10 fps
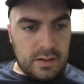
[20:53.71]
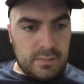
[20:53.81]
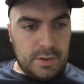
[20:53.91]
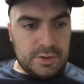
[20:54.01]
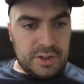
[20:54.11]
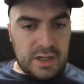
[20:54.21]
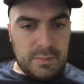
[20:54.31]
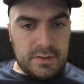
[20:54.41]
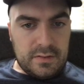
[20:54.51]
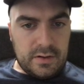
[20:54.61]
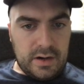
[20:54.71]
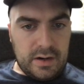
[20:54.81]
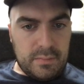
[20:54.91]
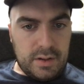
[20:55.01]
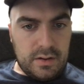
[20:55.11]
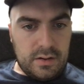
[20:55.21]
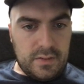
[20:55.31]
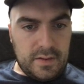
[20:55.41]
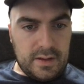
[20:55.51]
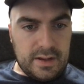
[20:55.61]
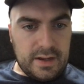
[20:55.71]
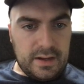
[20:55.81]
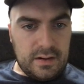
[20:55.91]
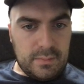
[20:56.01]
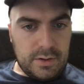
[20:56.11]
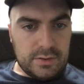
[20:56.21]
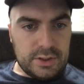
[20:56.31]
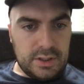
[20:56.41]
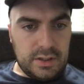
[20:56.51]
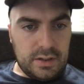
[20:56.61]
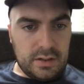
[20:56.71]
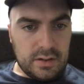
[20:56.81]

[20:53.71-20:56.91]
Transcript: emoji name Instagram mill, the line, emoji